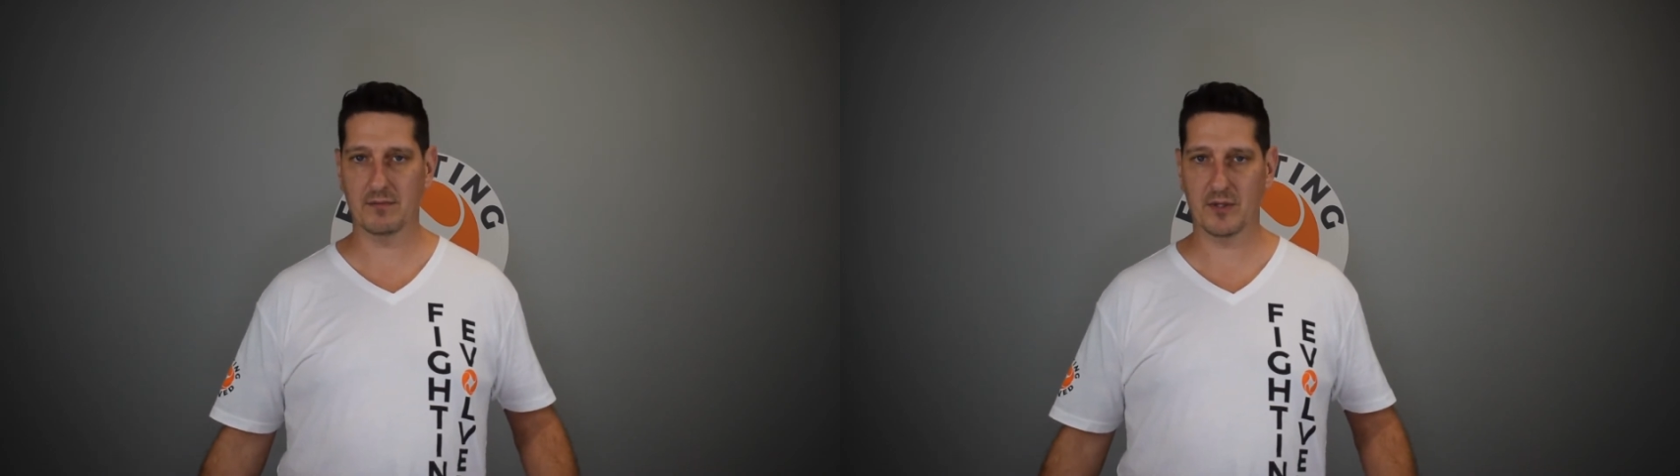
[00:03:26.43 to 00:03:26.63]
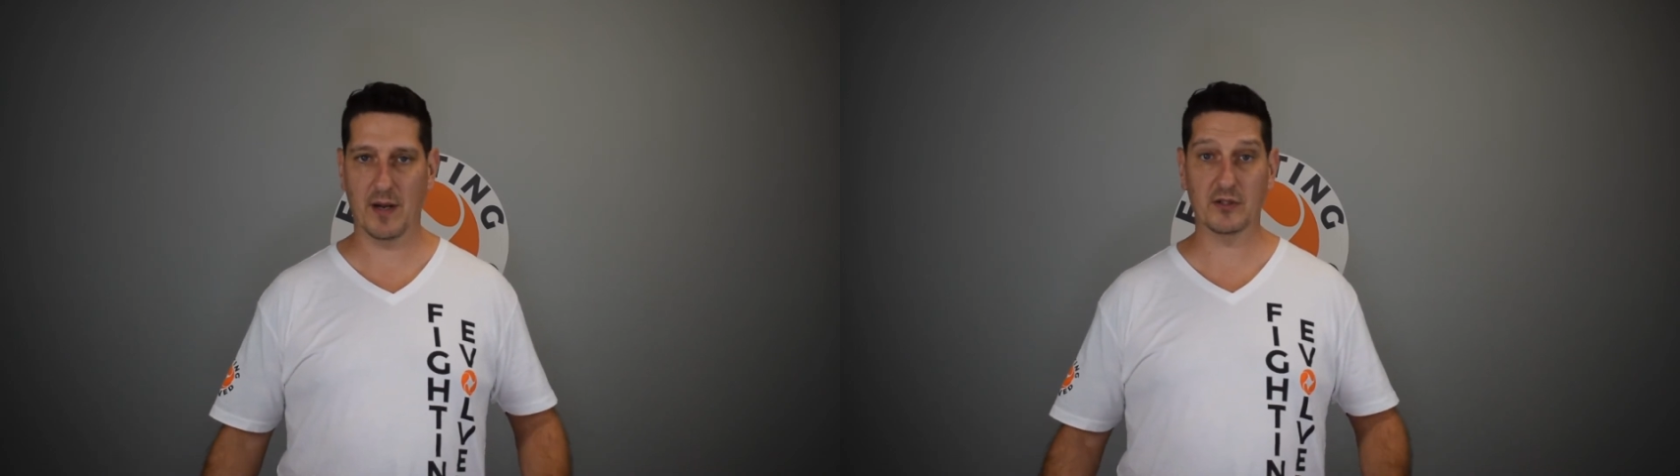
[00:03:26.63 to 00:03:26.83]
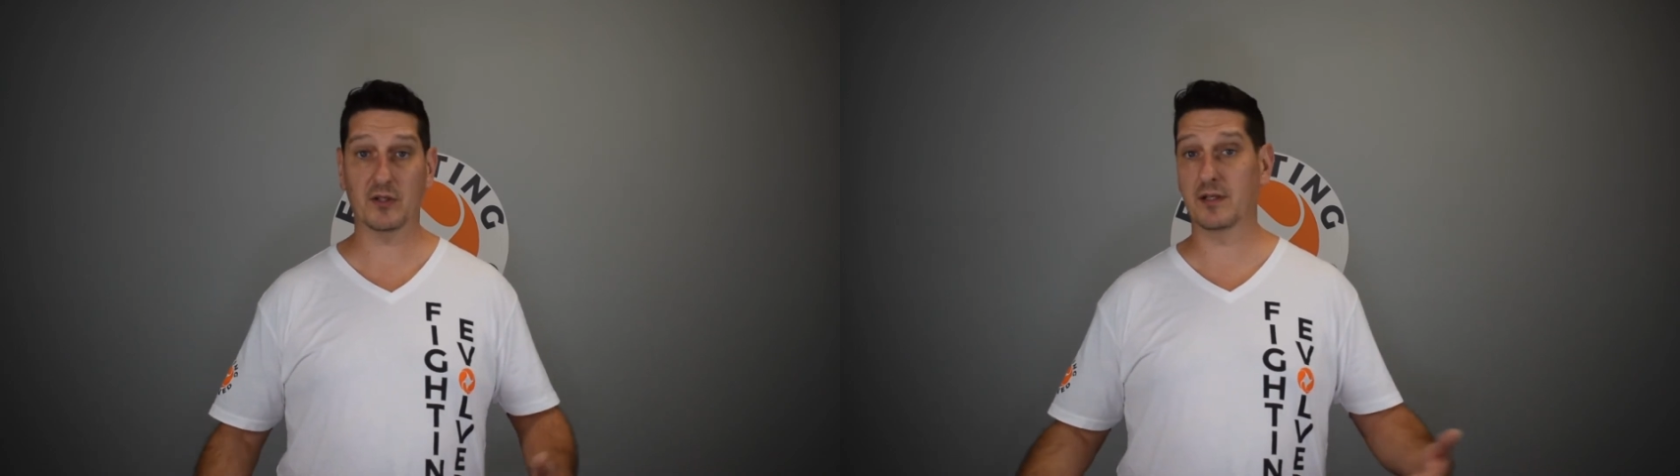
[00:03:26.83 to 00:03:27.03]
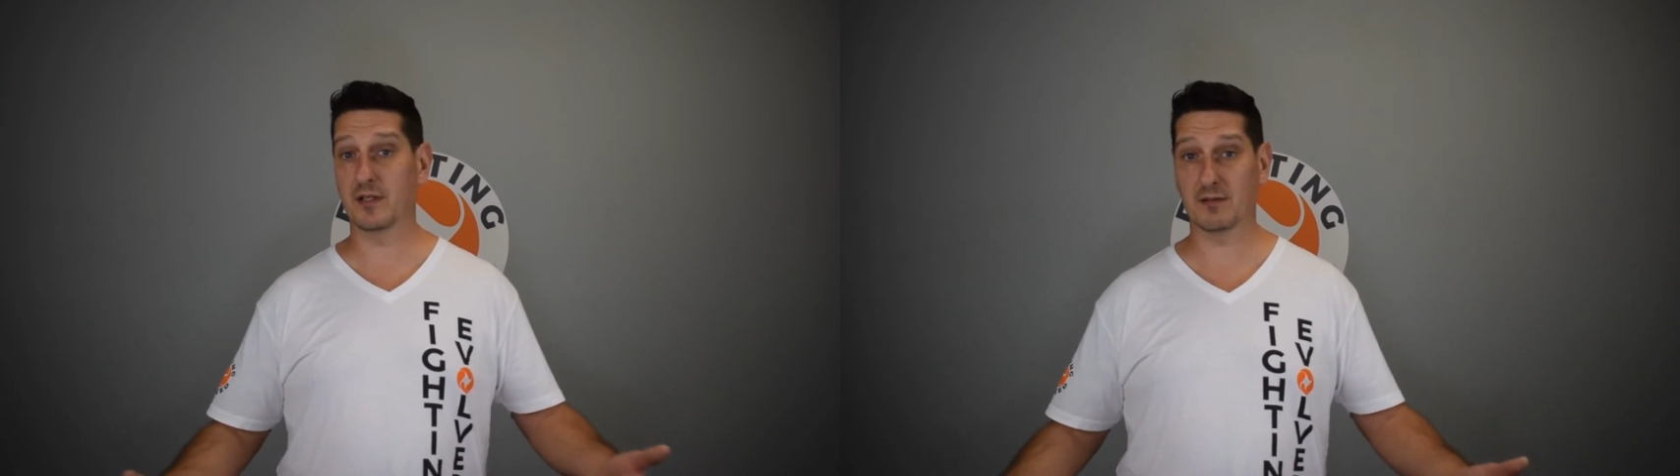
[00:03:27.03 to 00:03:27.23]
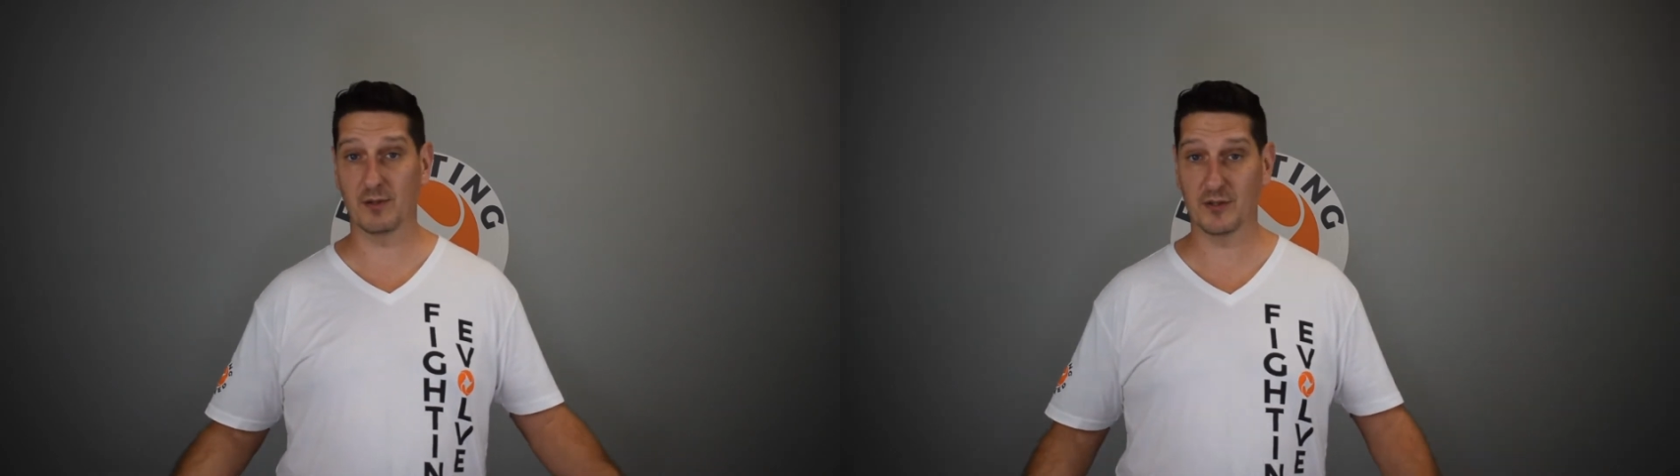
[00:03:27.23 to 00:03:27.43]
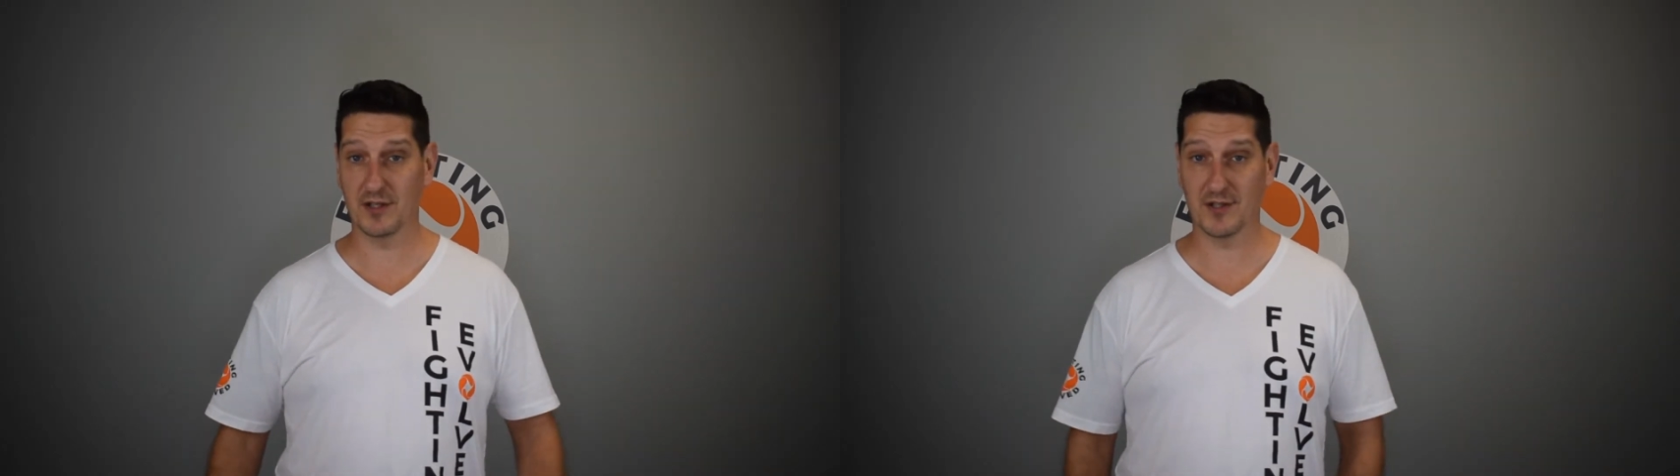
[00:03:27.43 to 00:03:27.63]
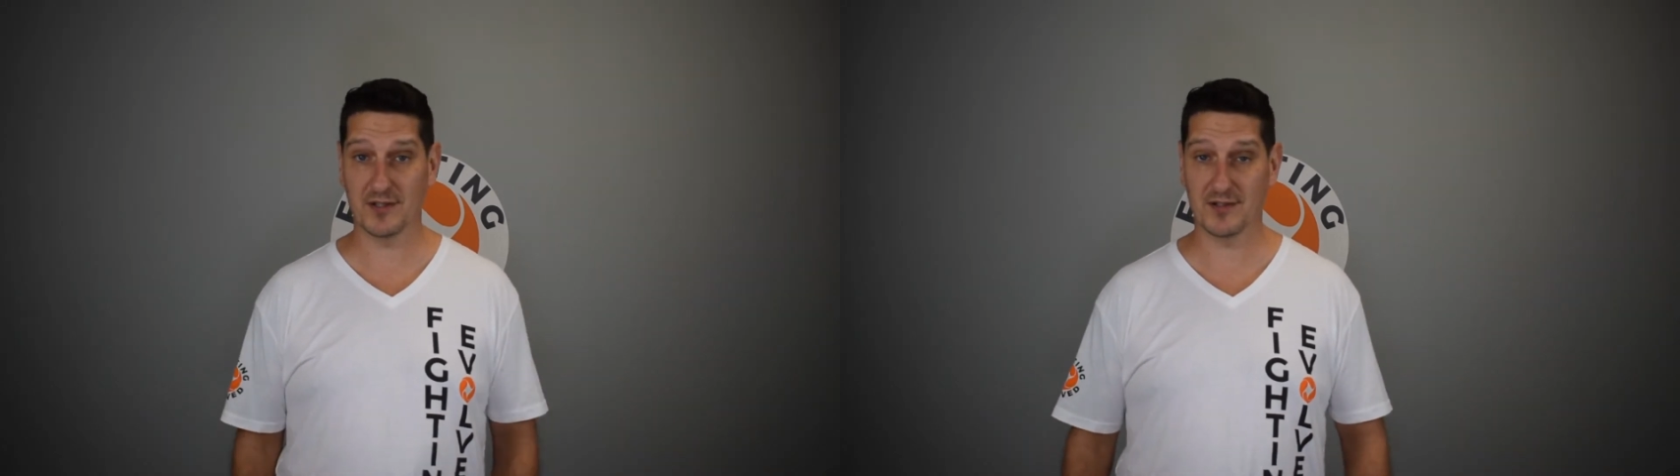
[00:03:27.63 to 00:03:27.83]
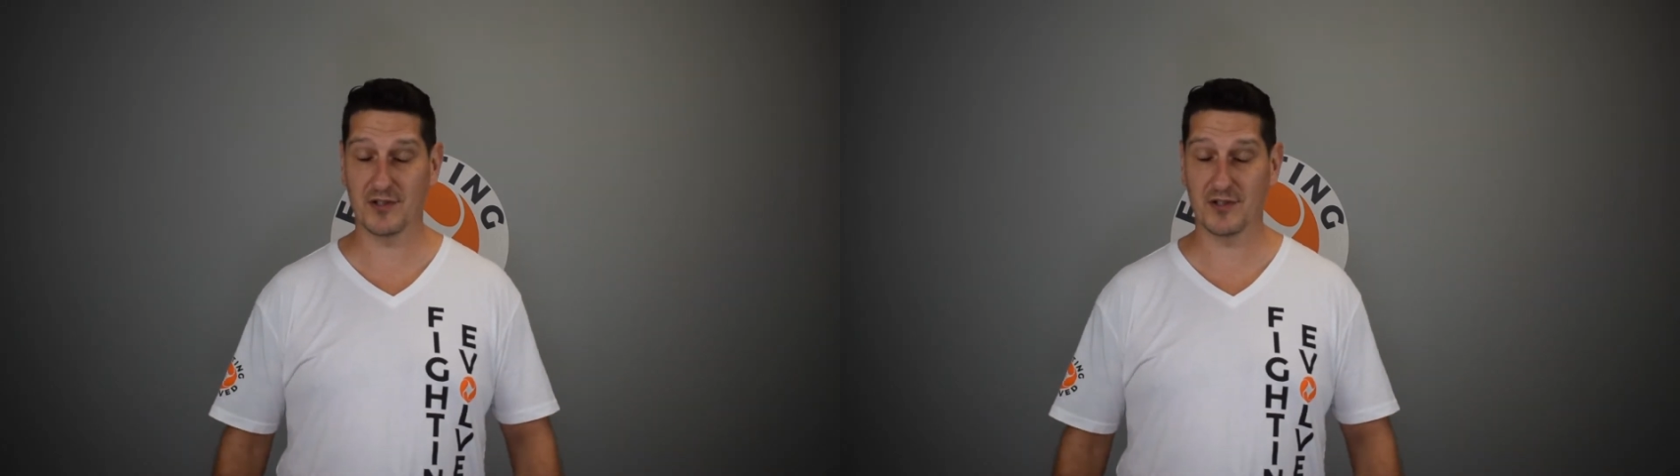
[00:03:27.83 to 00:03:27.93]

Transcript: especially in this litigious